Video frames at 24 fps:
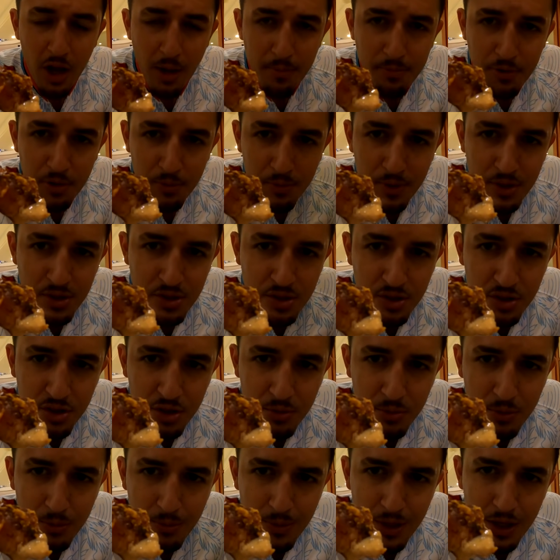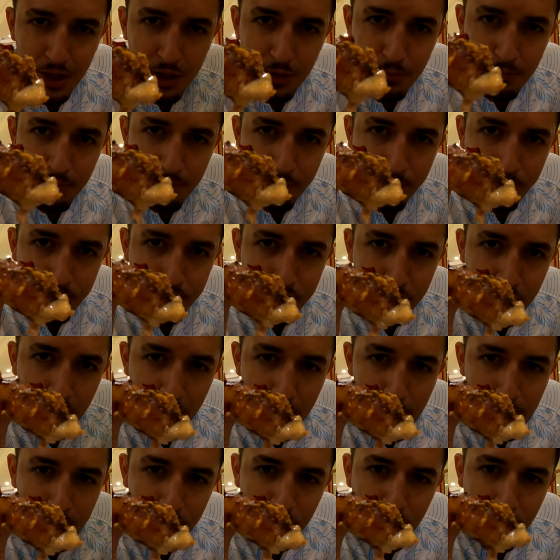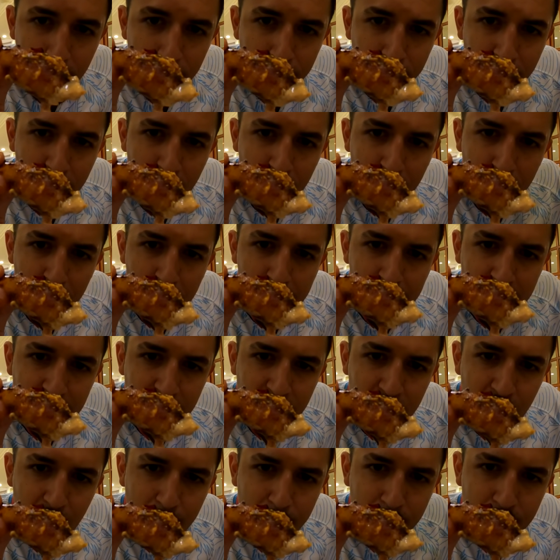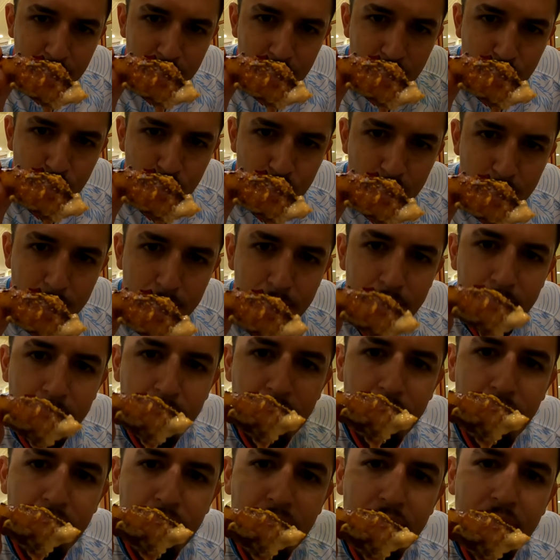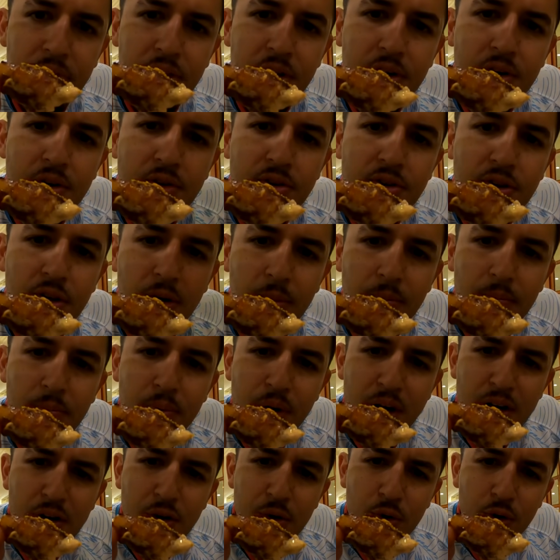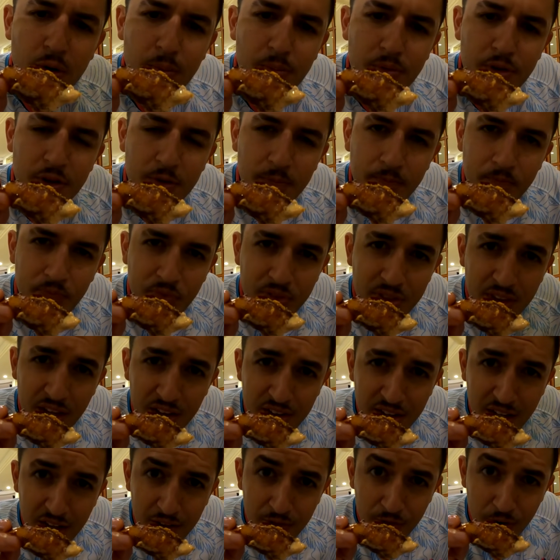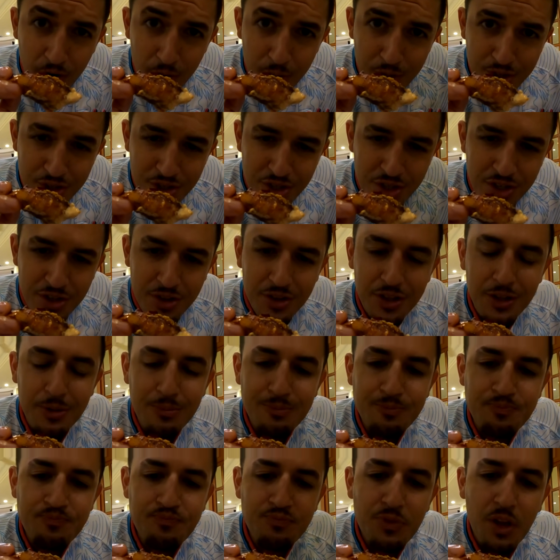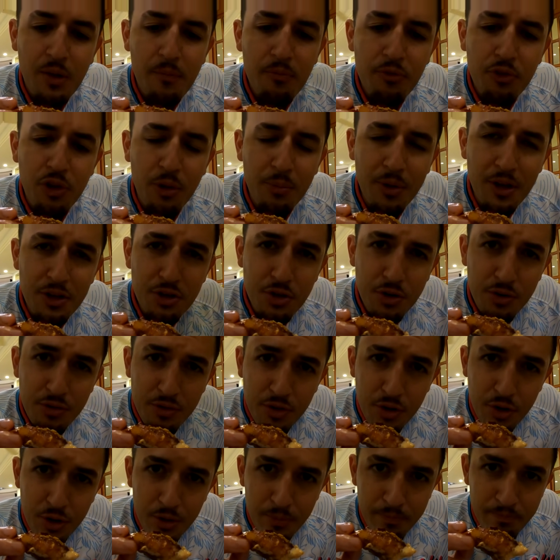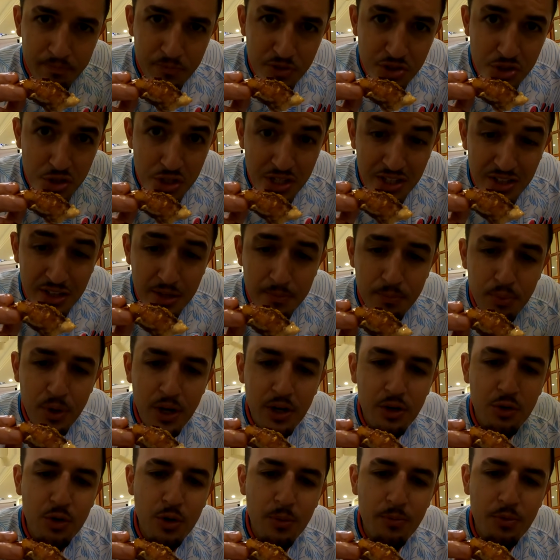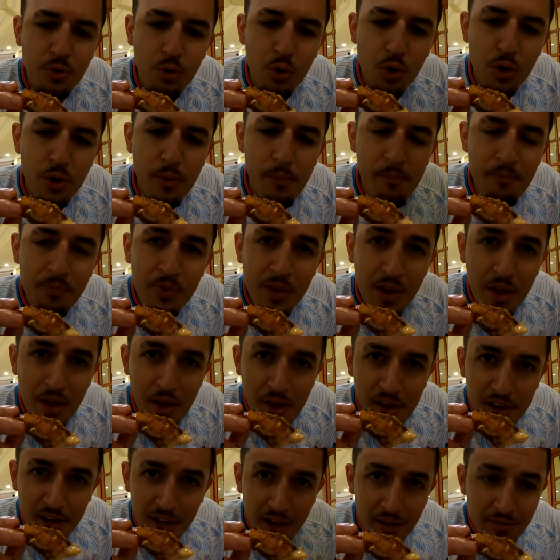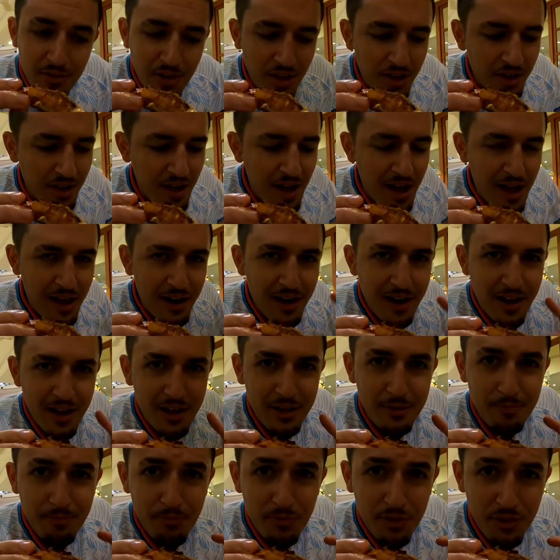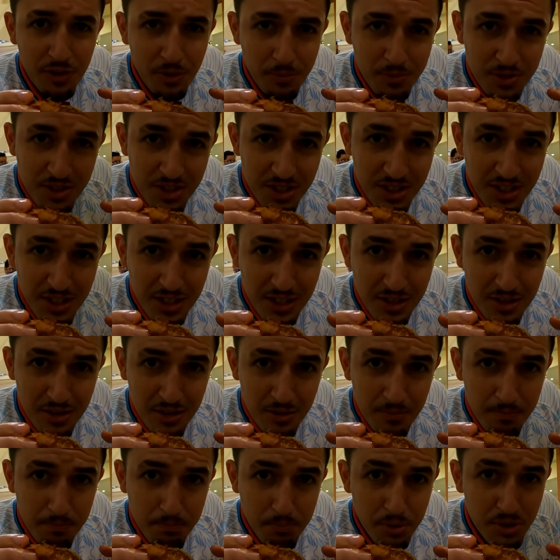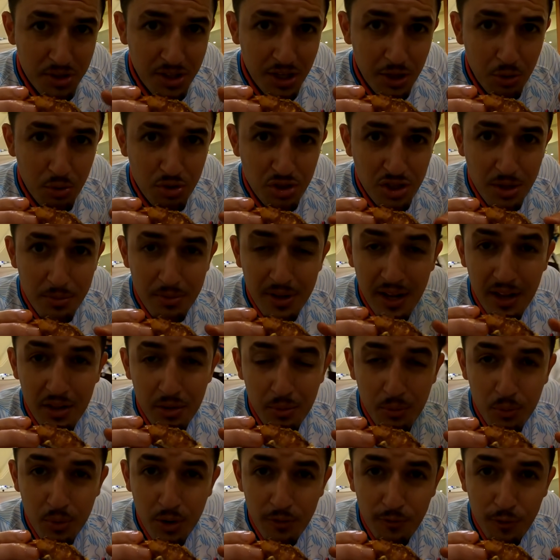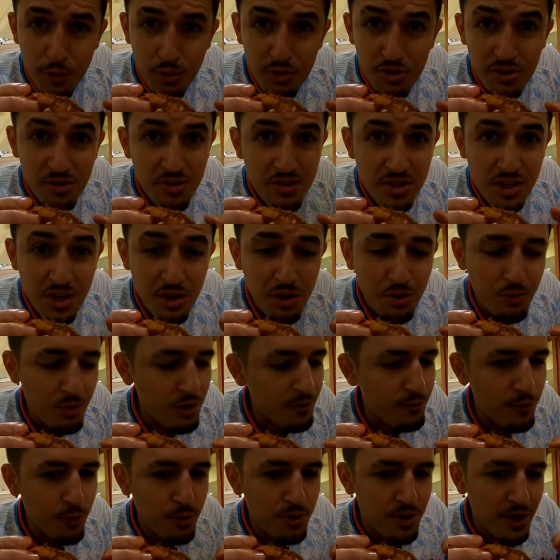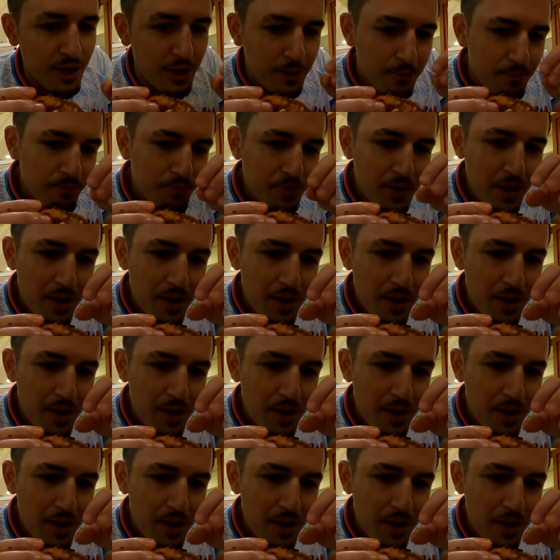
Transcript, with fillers: Observation to be made. On top of the shrimp, there are some breadcrumbs. They taste very cheesy. I'm not sure if they're cheesy breadcrumbs or if they got like some cheese potato chips, like some ruffles, cheddar ruffles, and